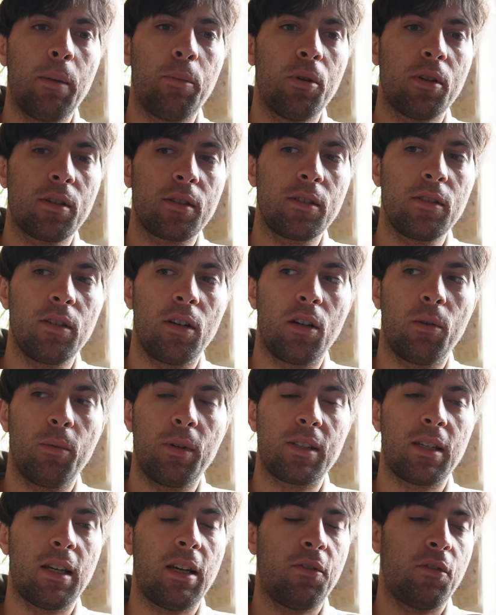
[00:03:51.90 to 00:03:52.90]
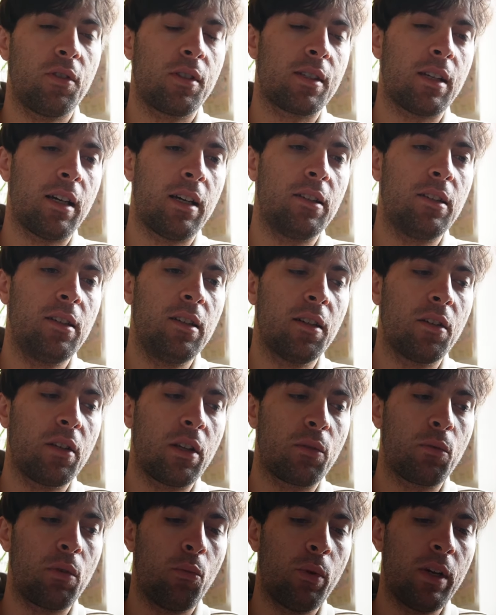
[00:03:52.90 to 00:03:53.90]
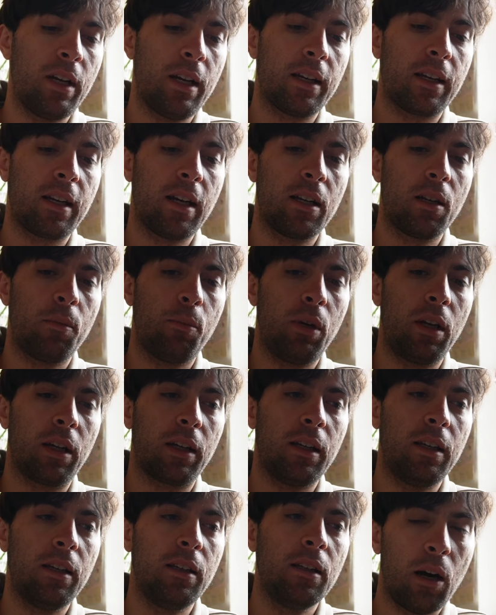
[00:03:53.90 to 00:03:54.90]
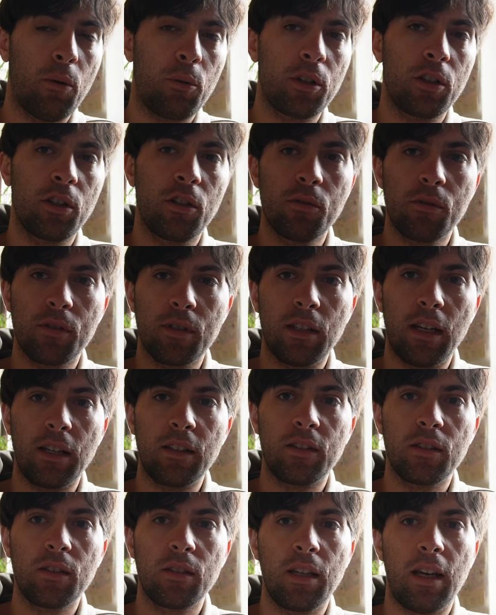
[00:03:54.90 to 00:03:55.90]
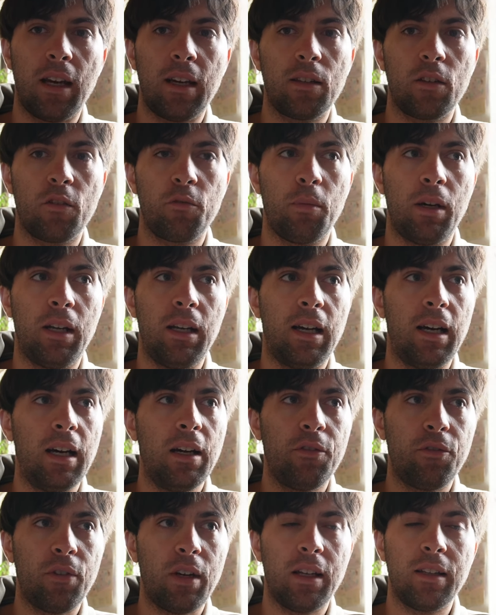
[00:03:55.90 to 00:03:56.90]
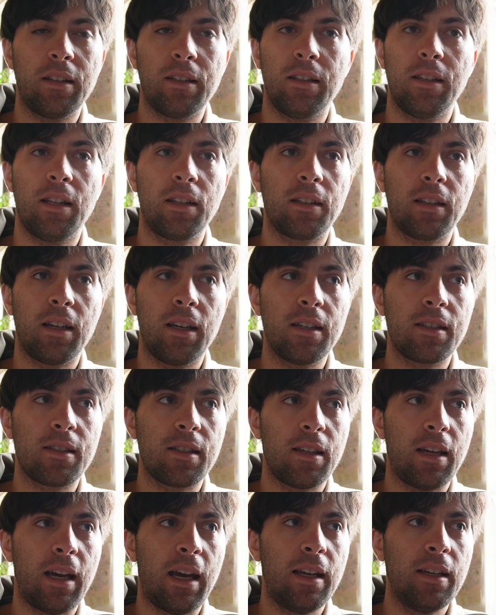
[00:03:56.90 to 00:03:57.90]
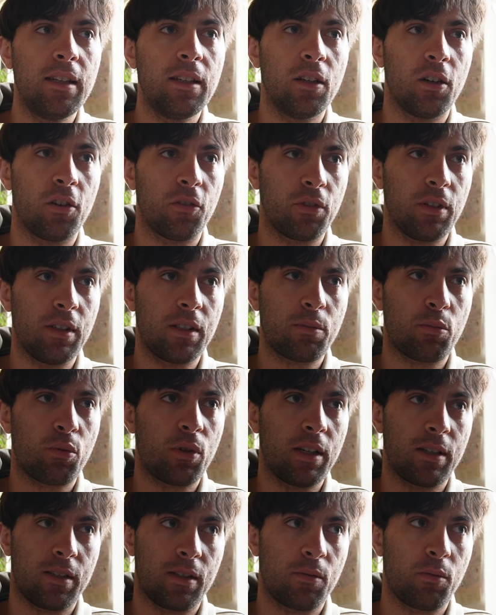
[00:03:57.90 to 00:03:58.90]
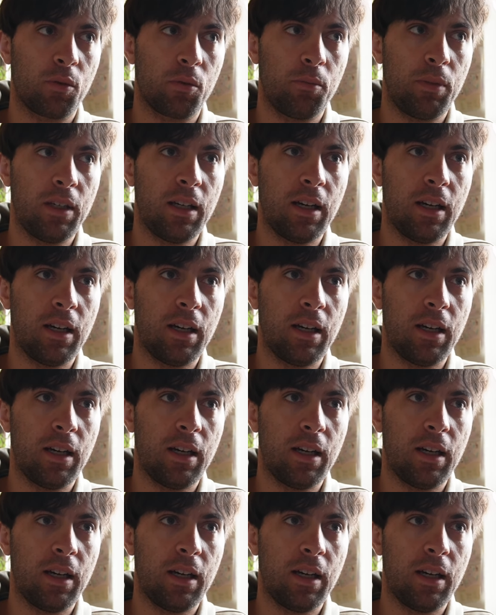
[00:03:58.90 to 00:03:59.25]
personally always have this idea that when I get a plugin, I want to use it until the end of my life, and in that case any of these prices would be